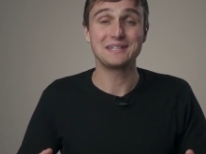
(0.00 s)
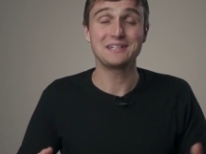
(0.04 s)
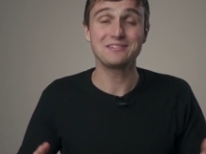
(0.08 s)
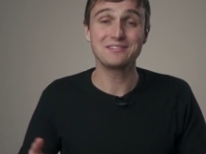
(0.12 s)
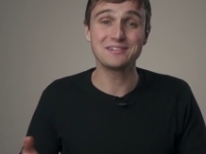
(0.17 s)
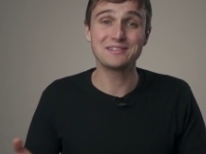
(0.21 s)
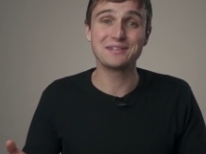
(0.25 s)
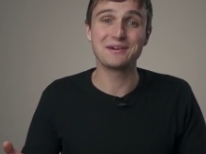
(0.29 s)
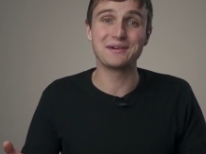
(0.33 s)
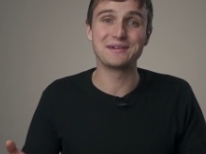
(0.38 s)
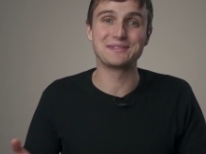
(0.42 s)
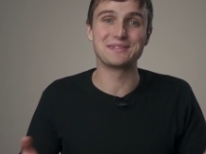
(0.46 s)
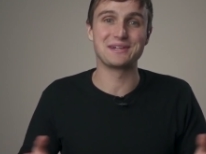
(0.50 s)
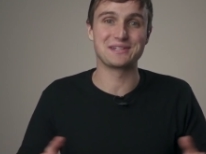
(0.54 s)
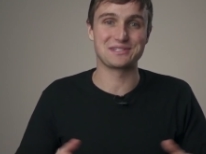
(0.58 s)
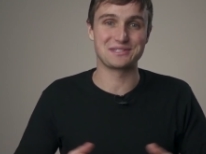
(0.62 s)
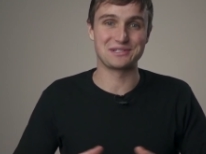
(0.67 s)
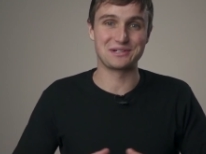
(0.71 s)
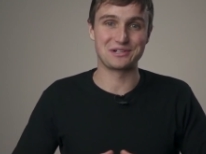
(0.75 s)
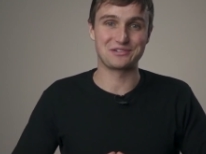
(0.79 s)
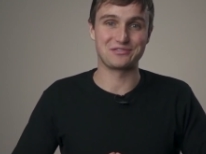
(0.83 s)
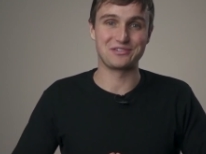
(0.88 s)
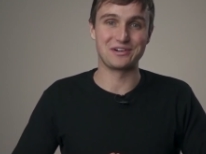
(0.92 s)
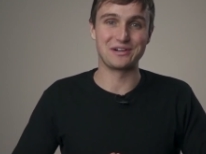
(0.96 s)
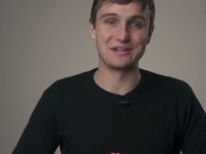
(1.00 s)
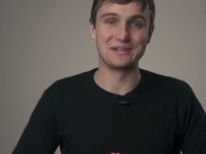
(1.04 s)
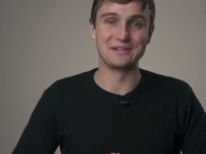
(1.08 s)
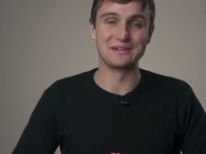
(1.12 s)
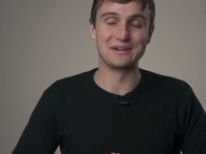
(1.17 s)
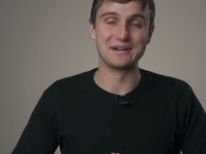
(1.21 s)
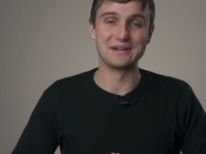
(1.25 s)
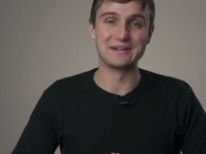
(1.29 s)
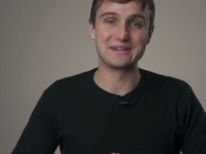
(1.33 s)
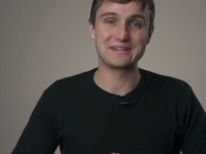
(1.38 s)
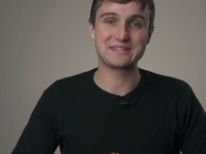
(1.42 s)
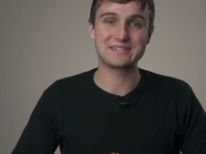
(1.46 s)
even though it does look very
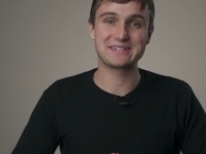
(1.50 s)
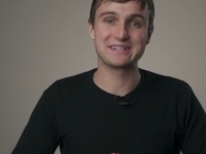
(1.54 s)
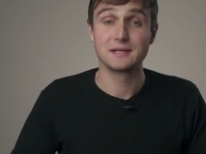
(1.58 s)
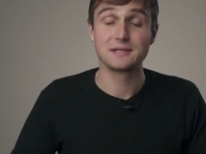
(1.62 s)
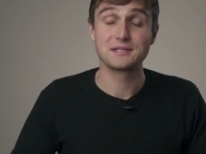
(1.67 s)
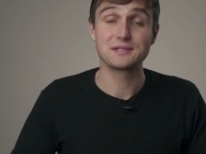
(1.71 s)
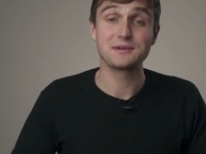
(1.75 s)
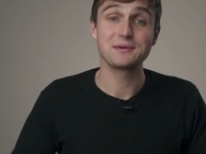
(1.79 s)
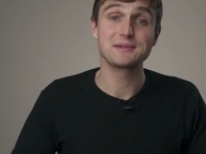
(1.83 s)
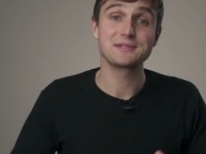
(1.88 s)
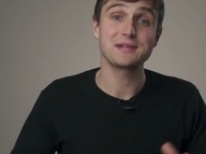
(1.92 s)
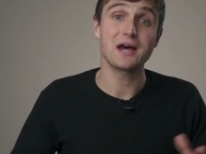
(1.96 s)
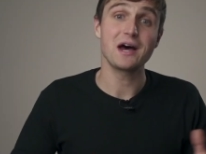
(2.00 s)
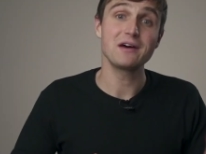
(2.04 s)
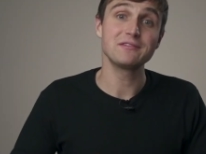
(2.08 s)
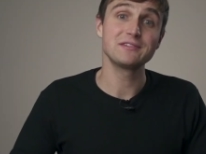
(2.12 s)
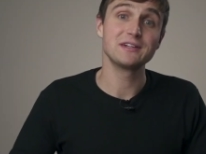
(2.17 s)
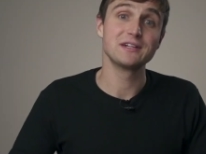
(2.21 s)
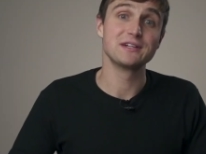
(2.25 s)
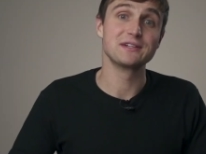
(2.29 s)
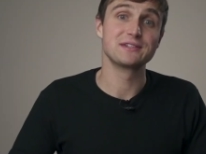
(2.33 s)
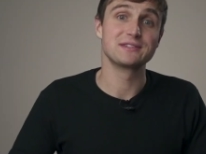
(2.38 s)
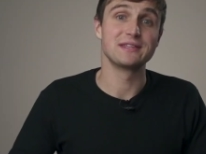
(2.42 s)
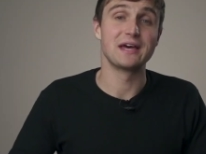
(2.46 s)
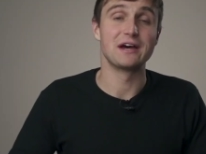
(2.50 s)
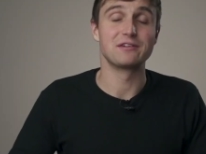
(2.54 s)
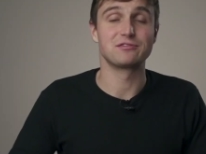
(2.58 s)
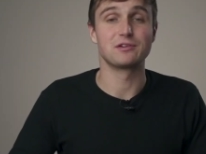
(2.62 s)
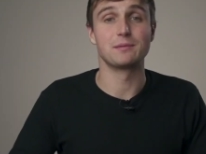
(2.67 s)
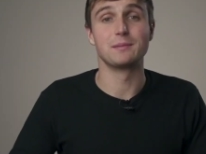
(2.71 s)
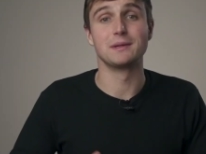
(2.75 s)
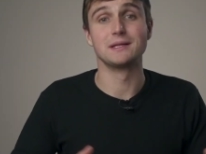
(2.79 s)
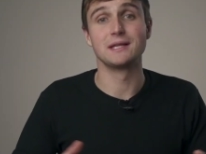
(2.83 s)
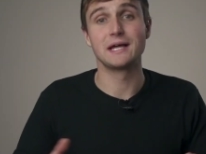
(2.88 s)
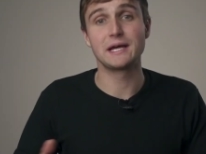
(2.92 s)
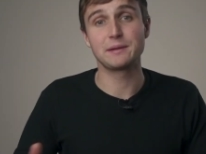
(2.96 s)
nice. So it's obvious that
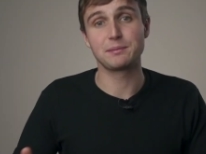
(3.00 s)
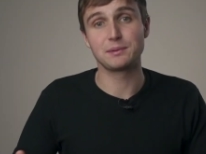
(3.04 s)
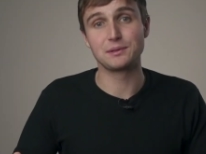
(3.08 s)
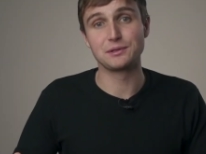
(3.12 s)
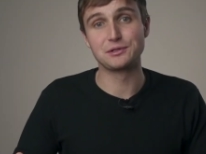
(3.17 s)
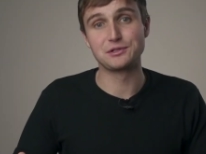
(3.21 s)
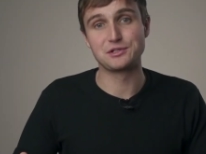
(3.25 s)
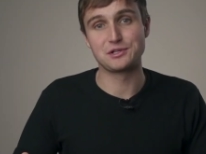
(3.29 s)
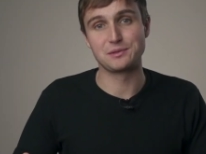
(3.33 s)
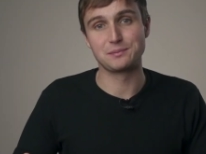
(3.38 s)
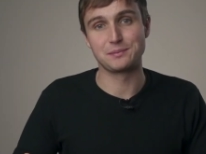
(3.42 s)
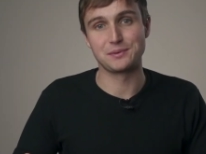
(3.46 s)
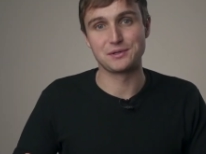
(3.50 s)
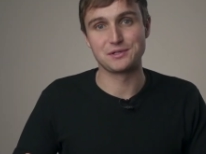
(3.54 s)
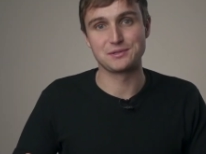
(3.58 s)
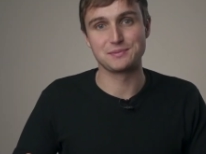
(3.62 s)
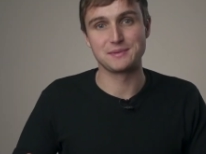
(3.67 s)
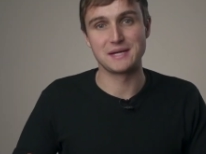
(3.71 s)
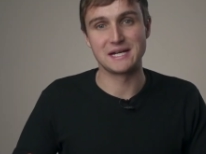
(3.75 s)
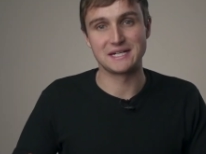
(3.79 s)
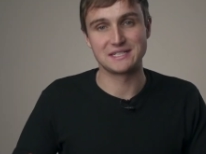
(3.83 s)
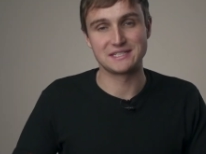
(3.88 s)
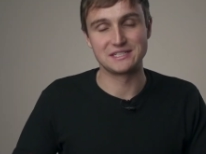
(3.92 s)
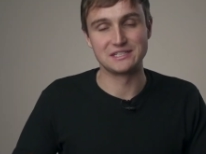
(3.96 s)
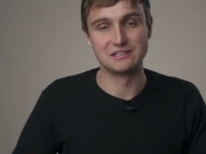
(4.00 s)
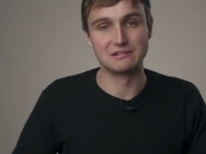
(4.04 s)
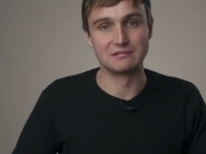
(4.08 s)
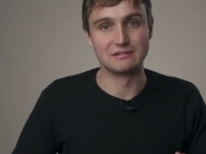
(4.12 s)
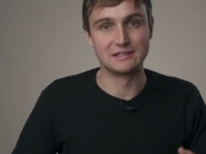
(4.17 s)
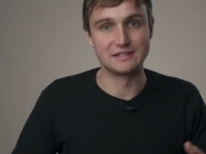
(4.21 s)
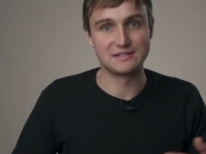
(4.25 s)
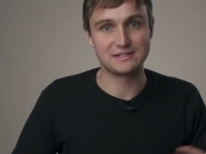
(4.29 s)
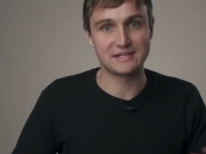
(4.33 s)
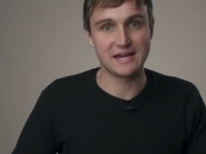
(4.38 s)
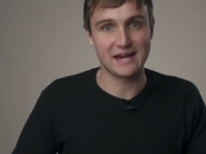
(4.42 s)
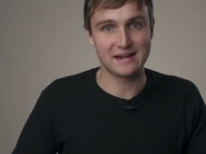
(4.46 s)
from a light pollution perspective,
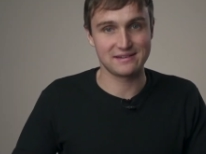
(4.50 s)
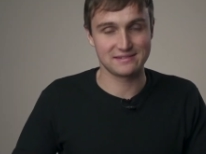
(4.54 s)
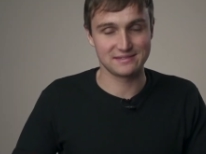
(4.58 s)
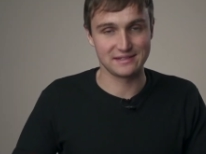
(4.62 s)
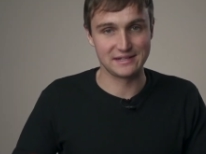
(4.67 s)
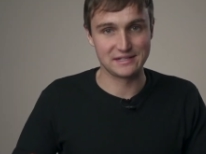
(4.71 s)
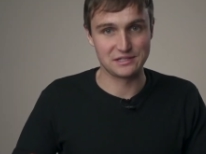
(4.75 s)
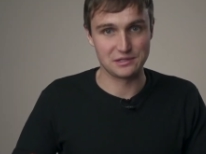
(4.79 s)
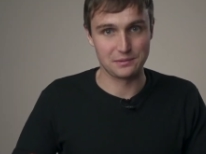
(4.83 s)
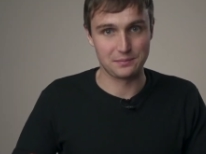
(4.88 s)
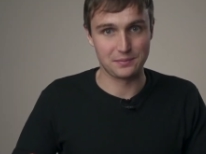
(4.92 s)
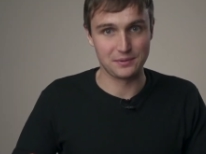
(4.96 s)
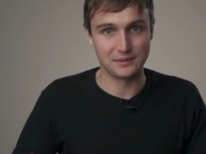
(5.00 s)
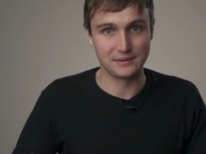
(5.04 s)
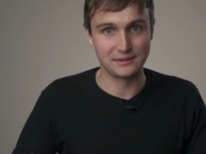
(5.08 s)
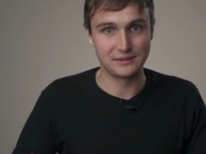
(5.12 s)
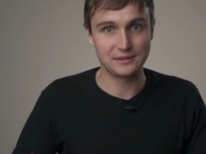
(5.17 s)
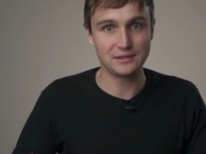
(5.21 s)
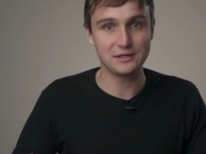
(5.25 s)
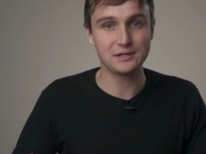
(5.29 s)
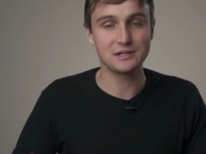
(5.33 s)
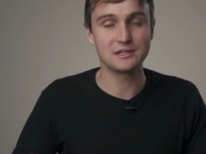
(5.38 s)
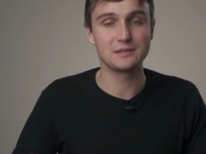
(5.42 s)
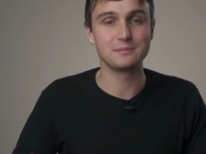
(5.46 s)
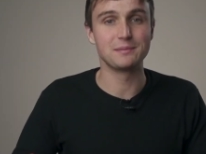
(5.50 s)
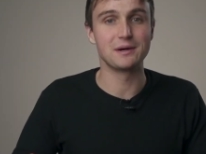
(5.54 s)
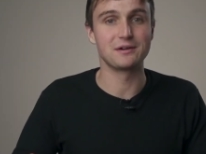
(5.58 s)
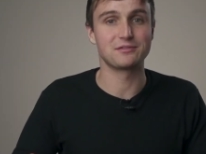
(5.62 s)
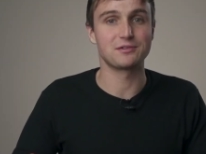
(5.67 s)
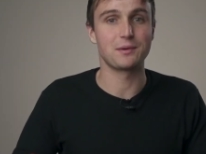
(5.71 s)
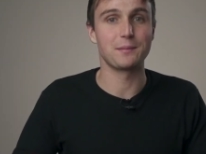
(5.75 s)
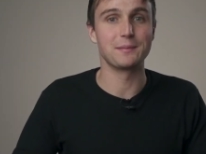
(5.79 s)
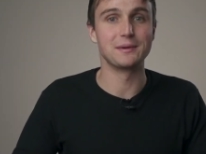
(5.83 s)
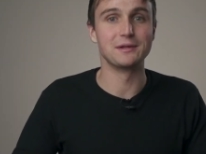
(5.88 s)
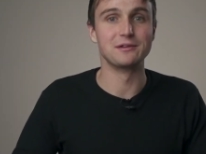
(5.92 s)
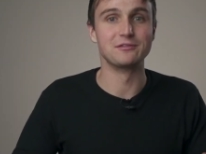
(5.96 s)
these gas lights are pretty good, but
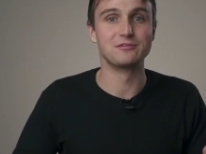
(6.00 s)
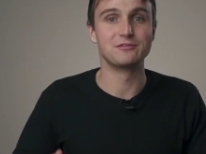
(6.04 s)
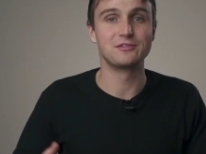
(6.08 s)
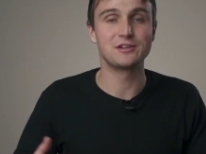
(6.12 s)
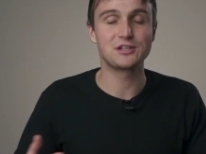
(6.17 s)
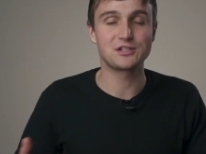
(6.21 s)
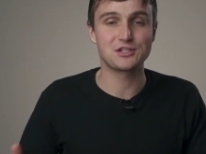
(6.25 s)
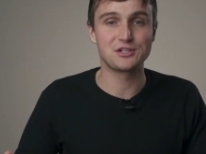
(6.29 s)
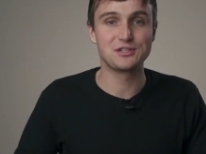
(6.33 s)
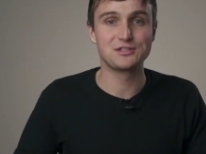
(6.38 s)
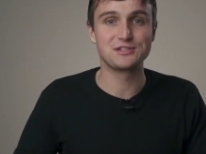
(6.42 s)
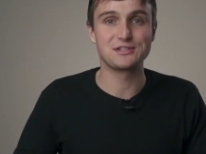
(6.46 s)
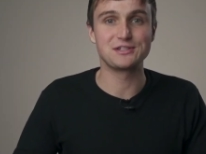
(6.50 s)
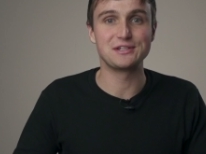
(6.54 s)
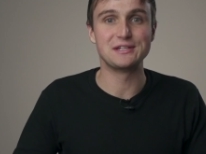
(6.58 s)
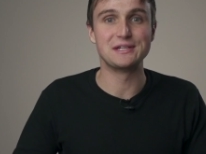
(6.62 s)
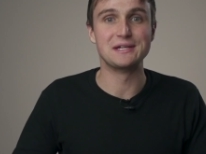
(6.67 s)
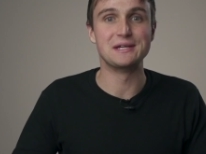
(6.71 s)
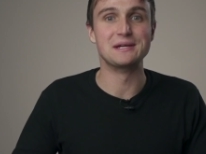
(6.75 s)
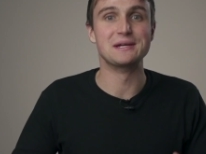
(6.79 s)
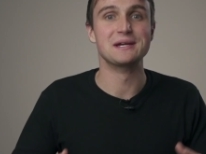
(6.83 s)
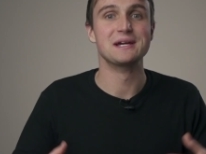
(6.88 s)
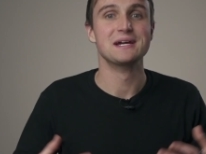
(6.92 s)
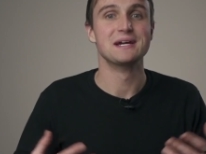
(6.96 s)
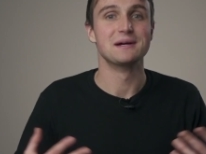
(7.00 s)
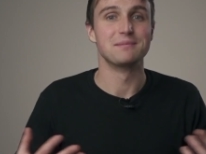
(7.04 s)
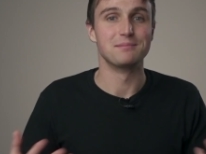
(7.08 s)
from an efficiency,